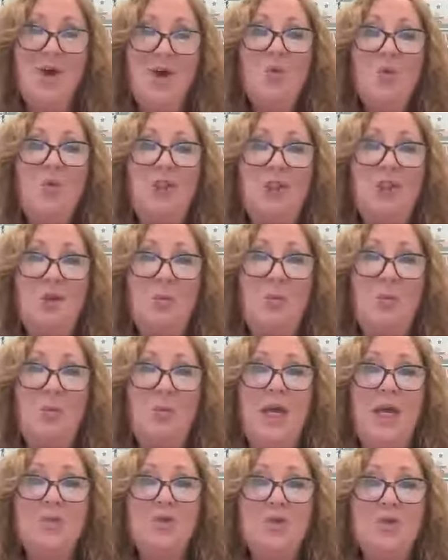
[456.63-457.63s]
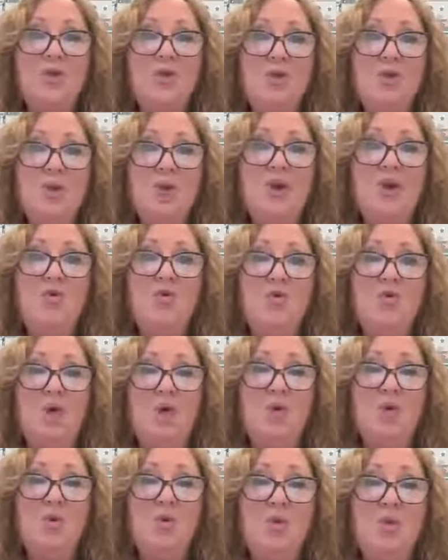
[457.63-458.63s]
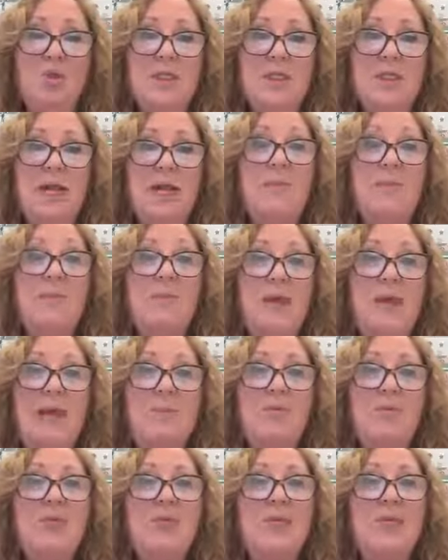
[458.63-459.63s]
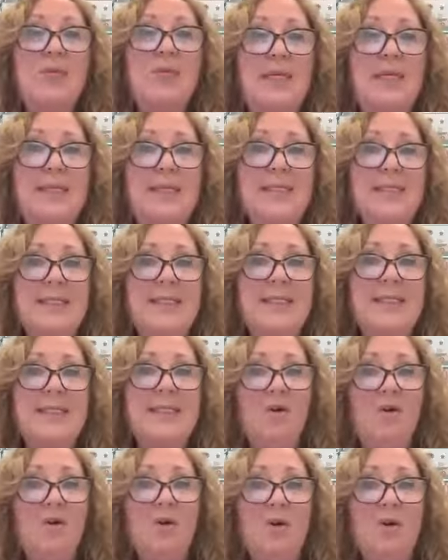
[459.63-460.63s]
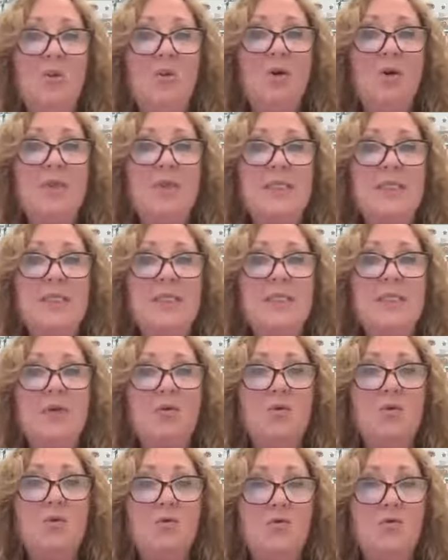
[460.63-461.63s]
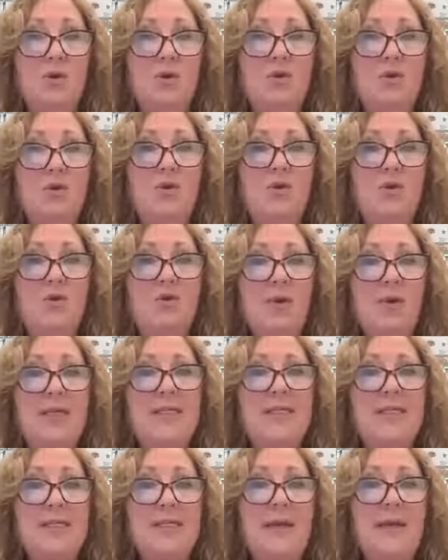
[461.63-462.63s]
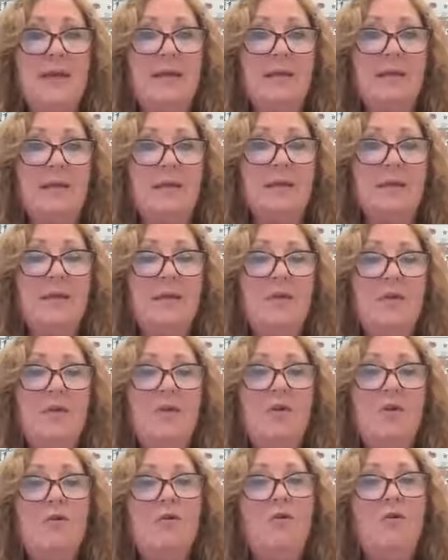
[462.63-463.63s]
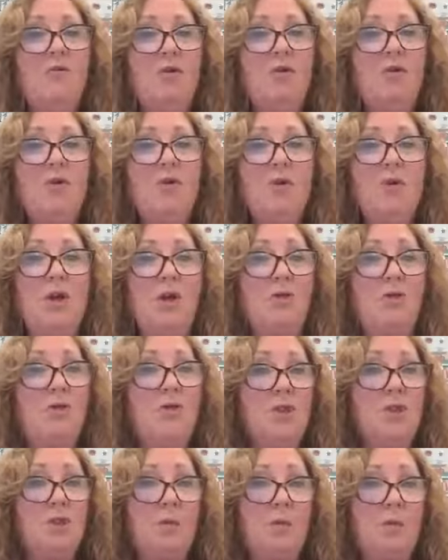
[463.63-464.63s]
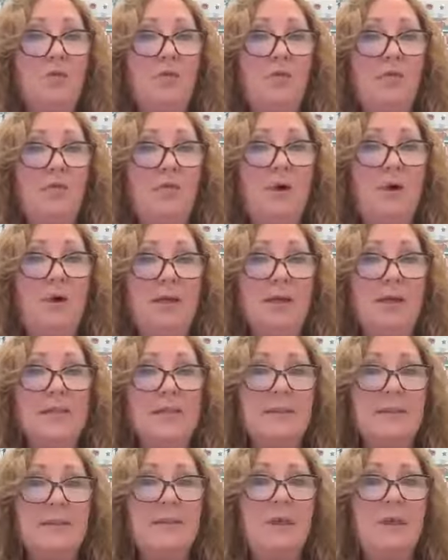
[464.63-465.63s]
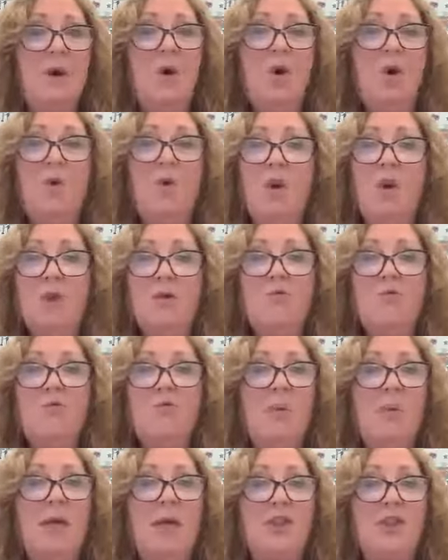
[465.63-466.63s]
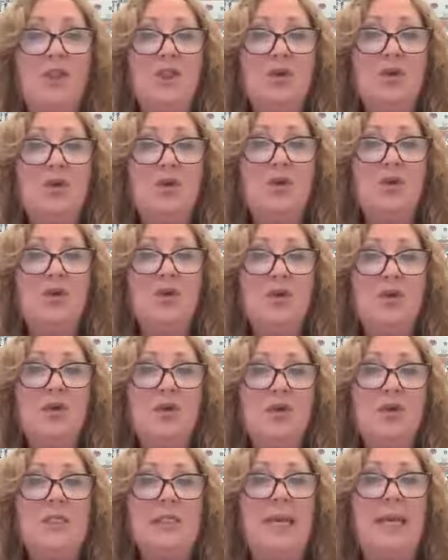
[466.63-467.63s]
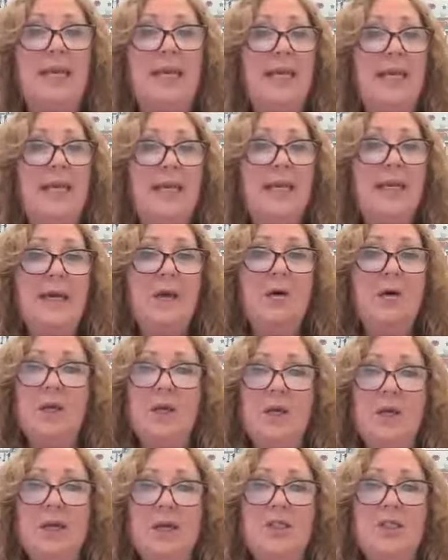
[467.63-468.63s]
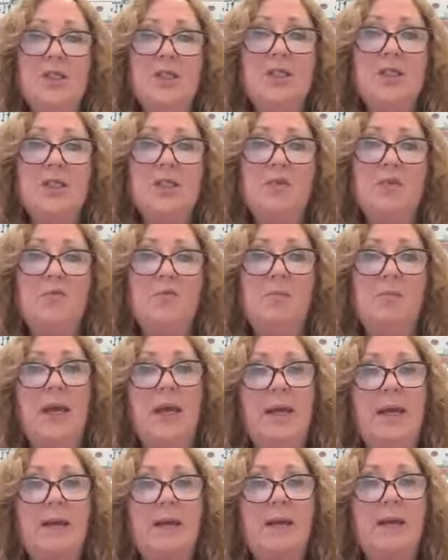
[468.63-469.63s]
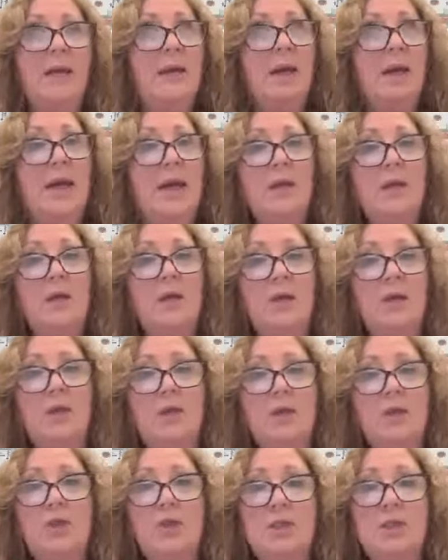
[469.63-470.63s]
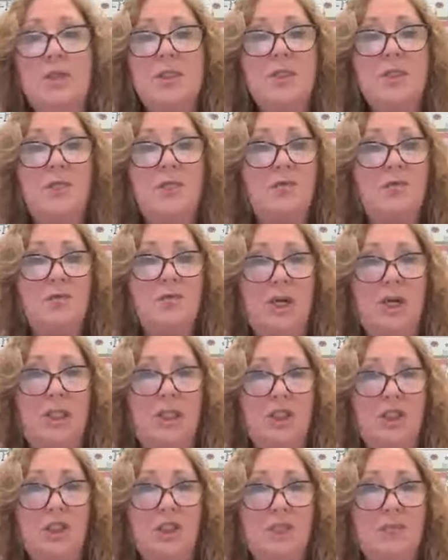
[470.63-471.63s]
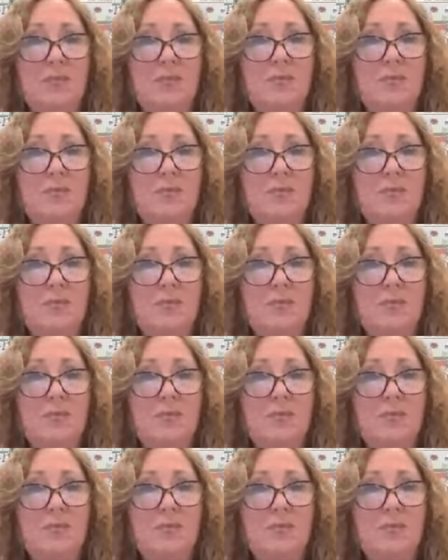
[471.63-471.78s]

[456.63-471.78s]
We should be able to look at your records and be able to easily follow the process or review you've undertaken from the records you provide us, what information you used, any calculations you've made, and conclusions you reached.